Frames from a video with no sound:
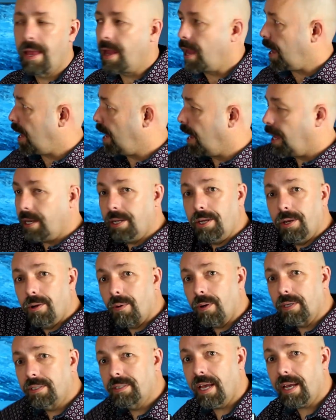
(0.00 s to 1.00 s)
and
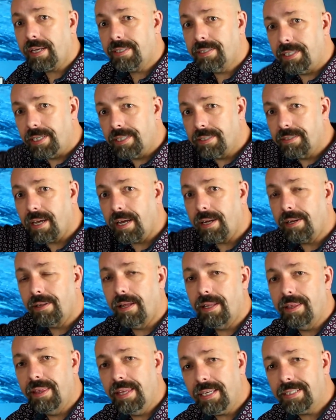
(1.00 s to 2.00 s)
your text to your title
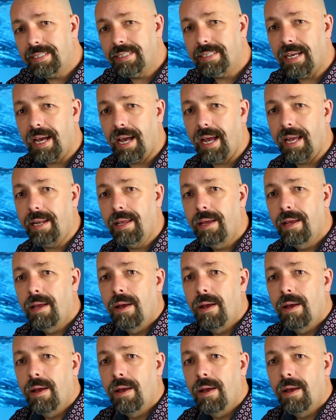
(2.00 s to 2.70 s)
on this side,